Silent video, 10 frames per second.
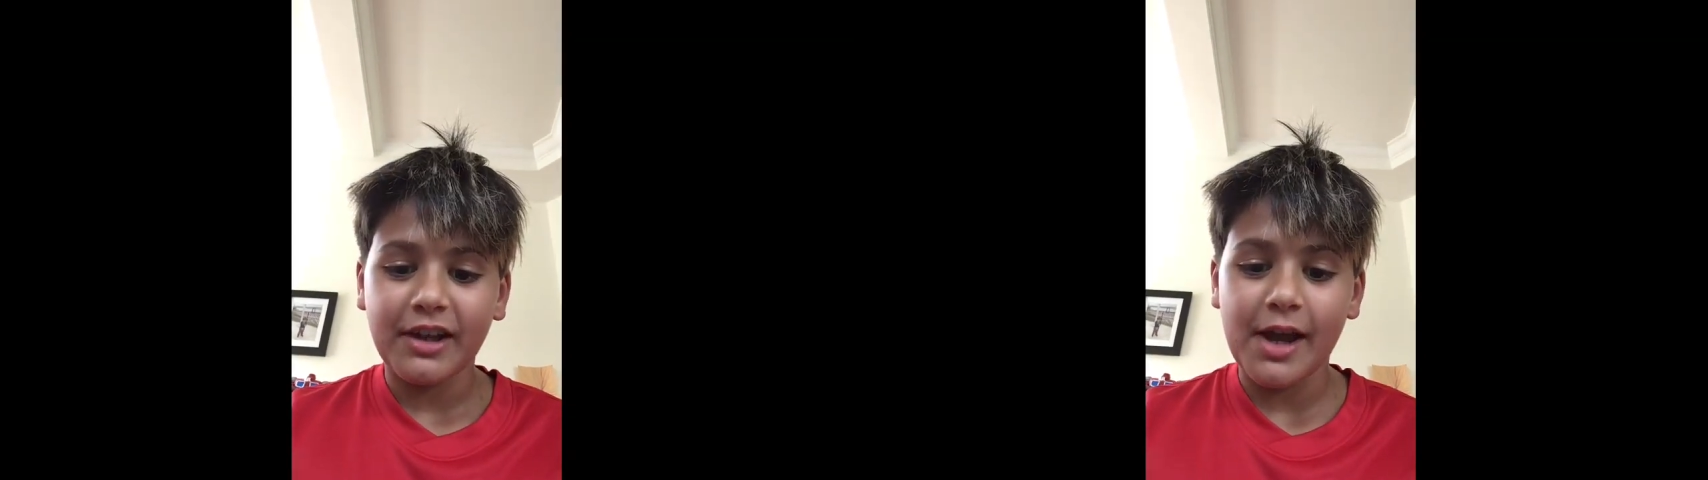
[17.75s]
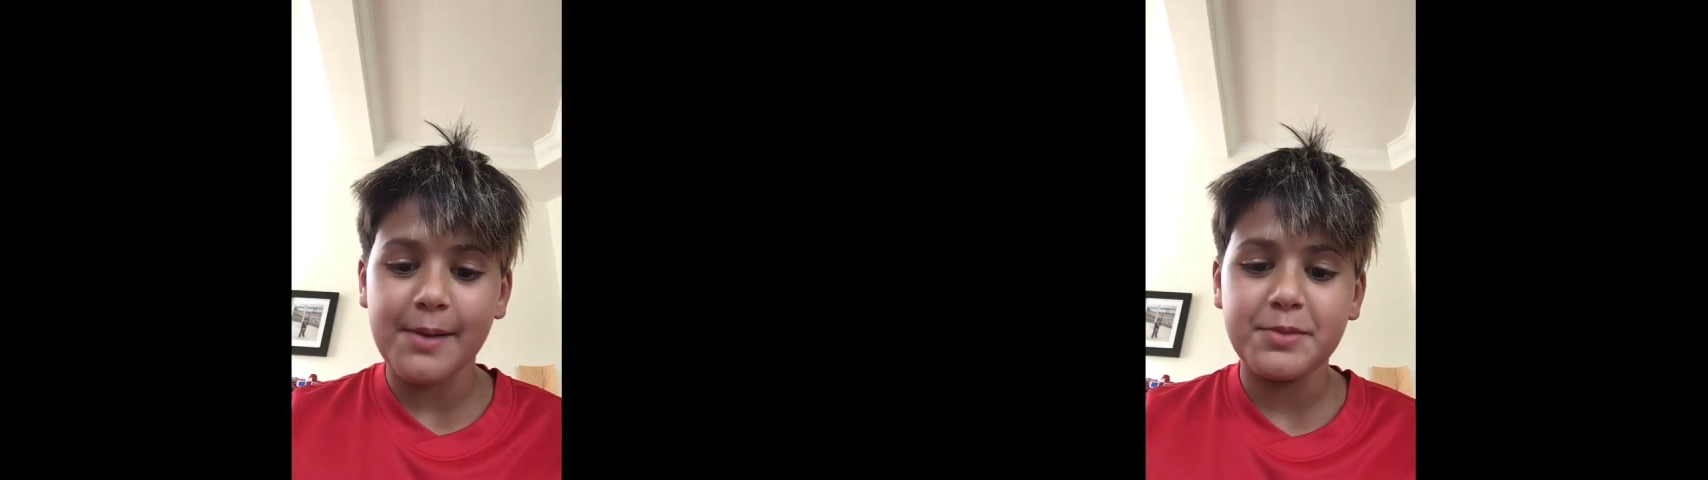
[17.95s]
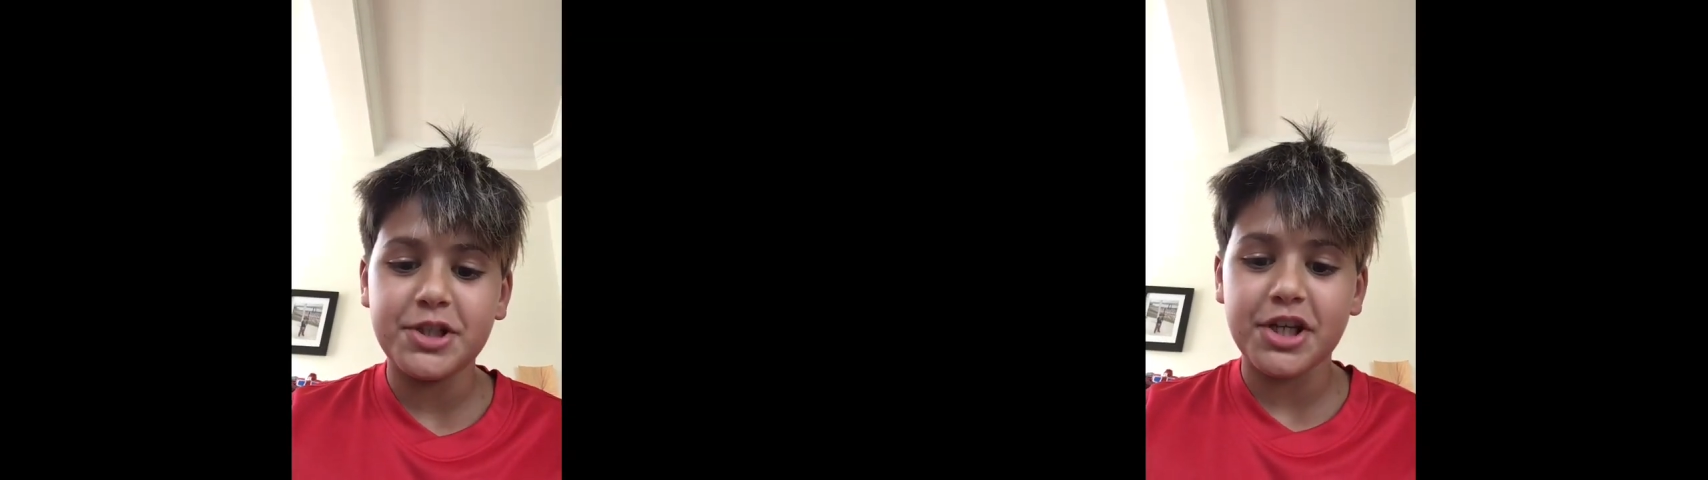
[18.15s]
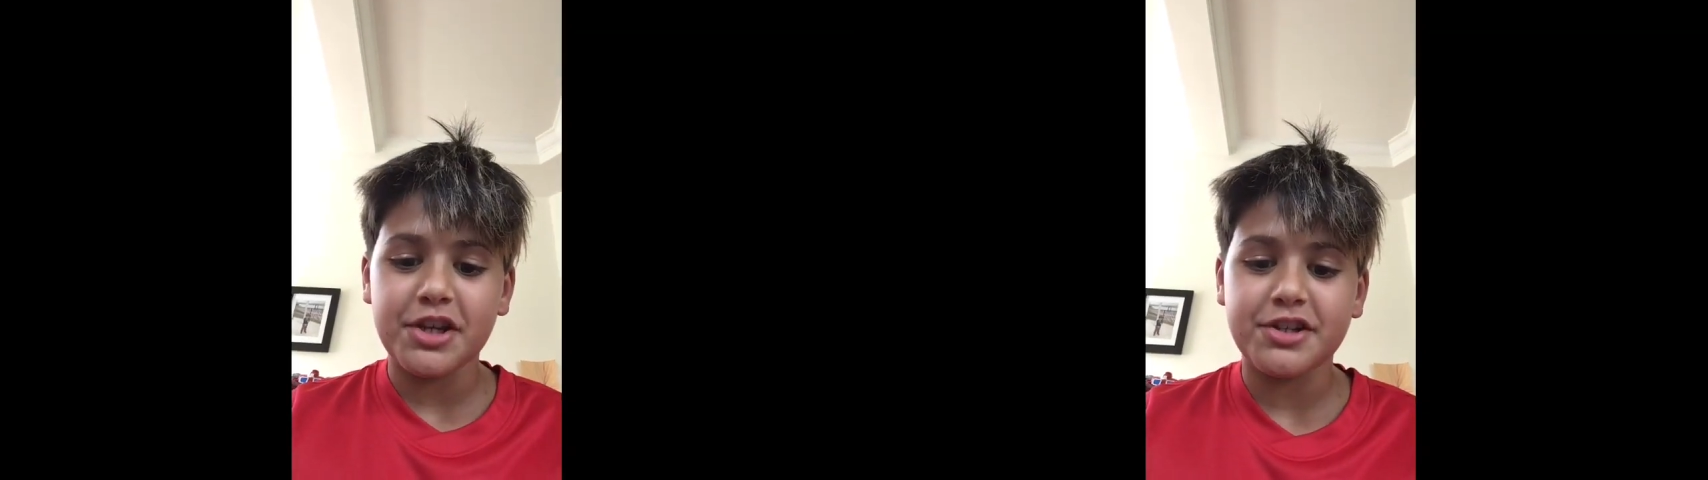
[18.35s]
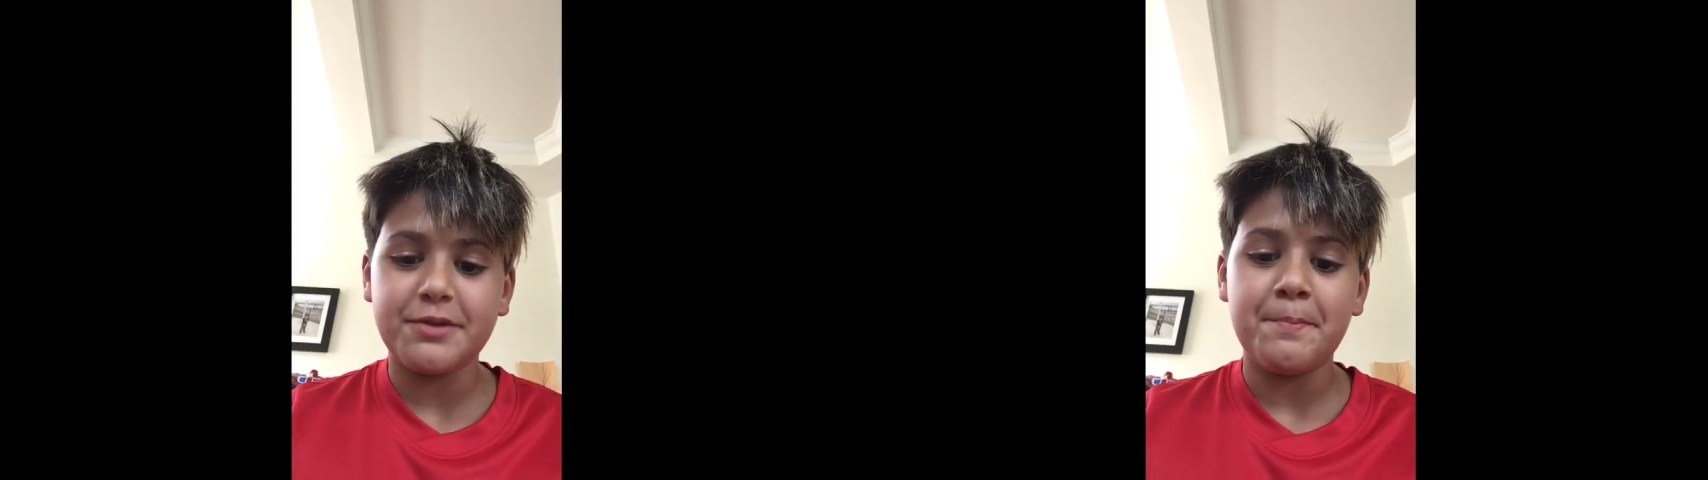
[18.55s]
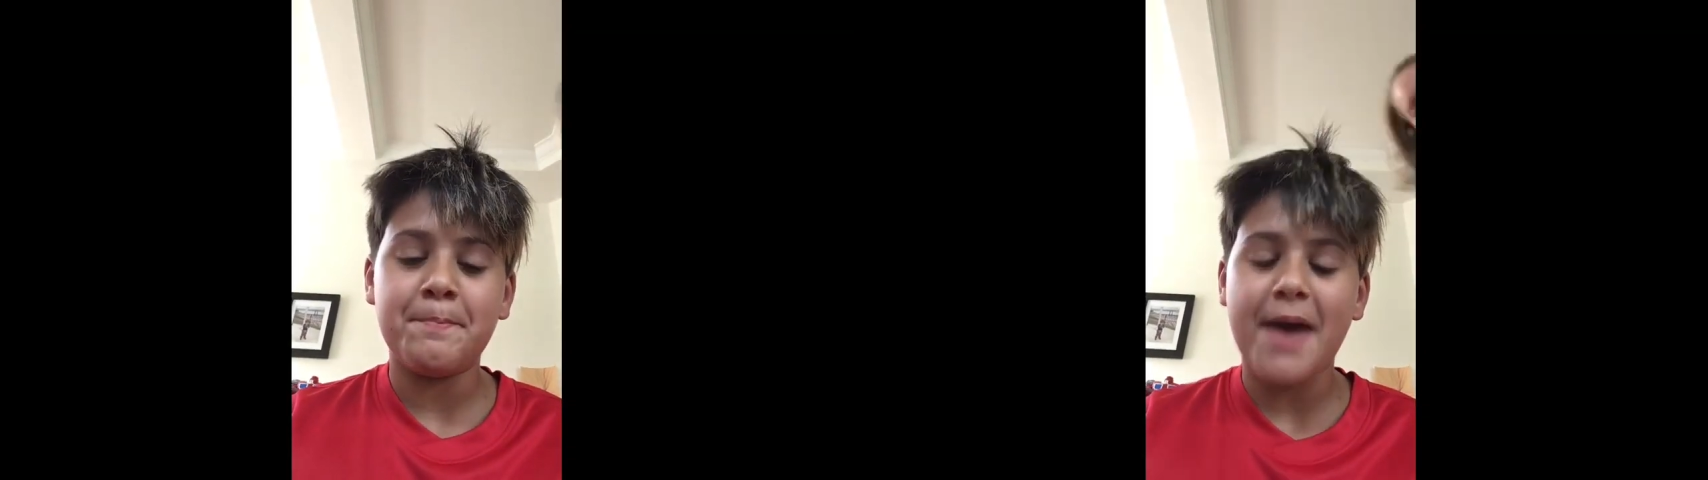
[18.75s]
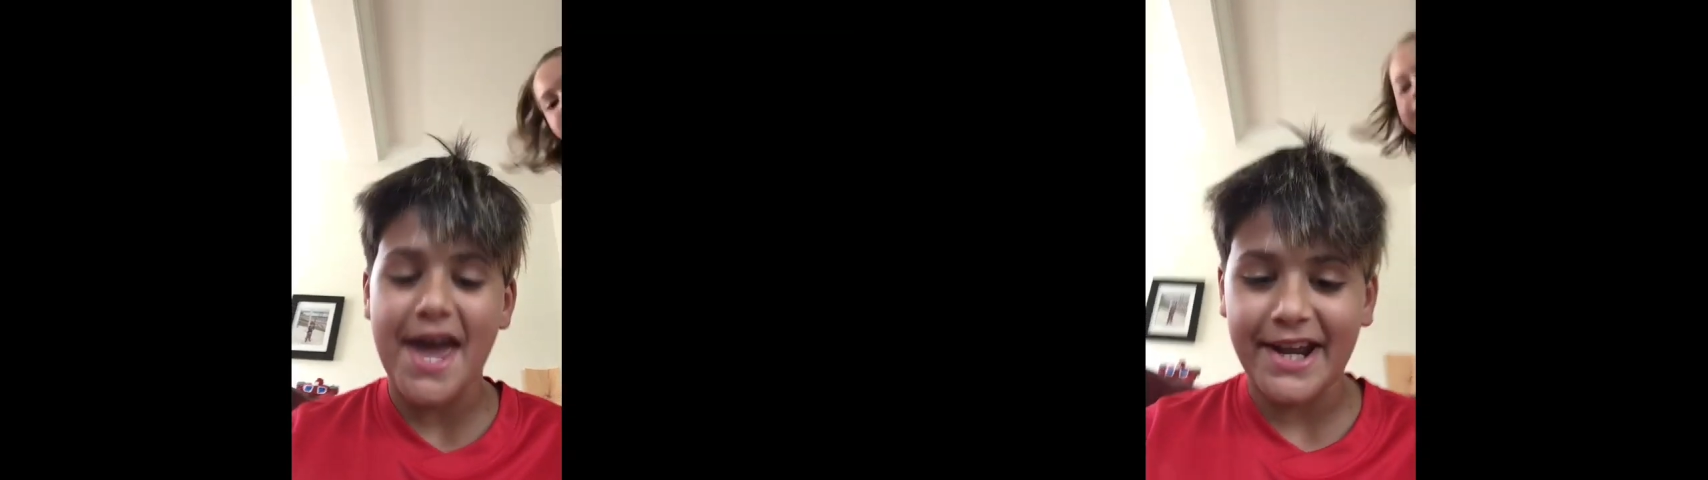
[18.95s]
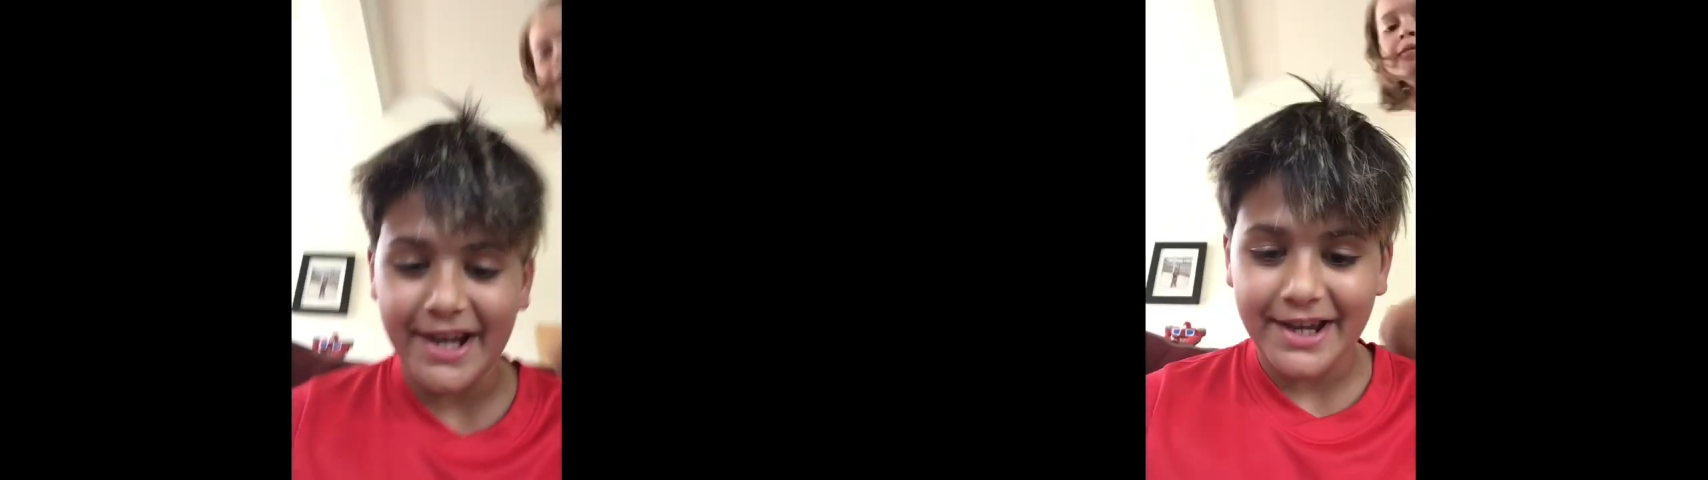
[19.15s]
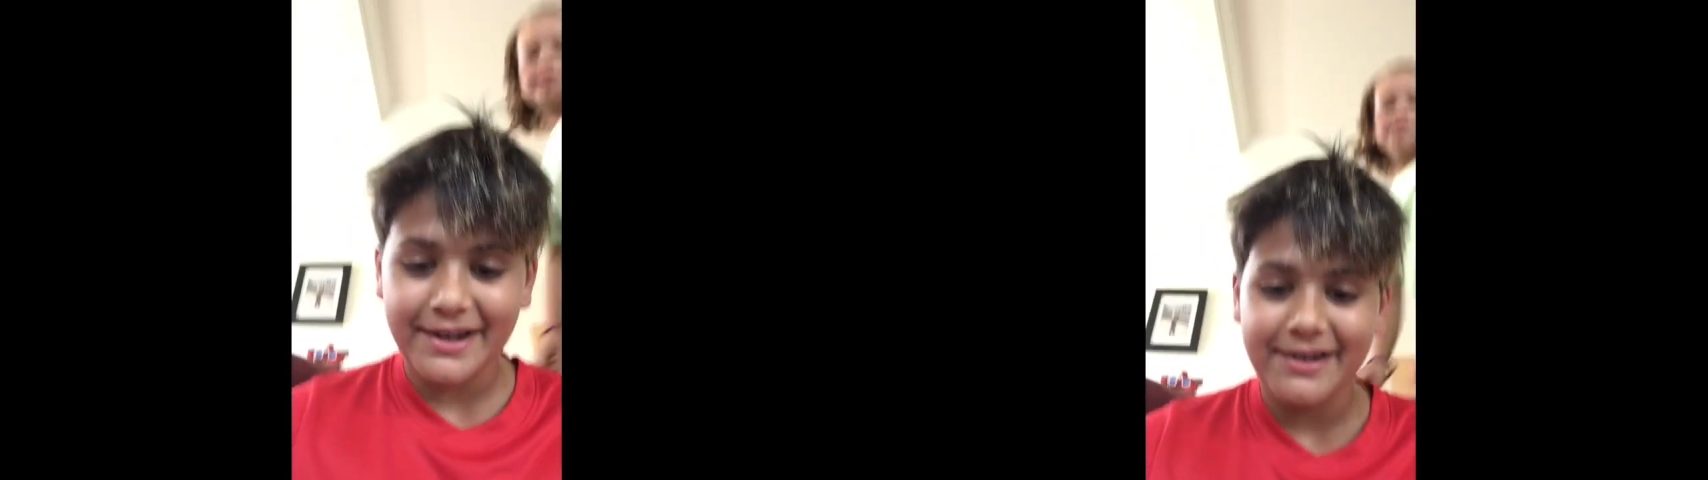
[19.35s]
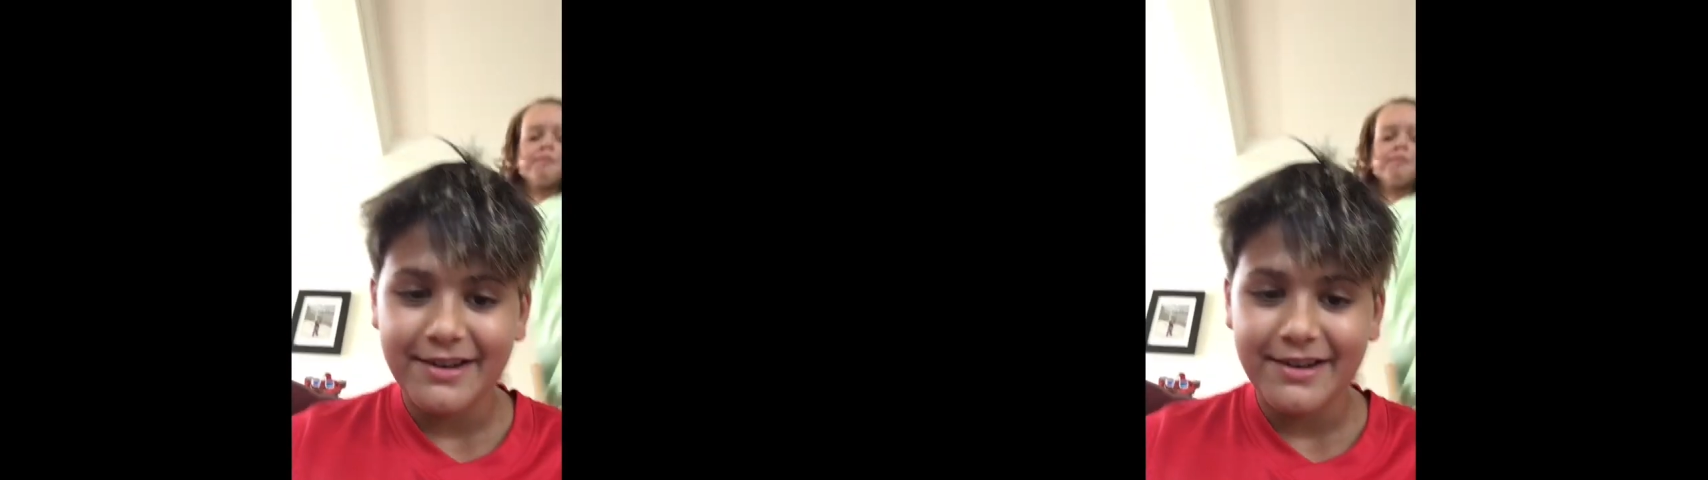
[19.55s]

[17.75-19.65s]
I'm just bad at.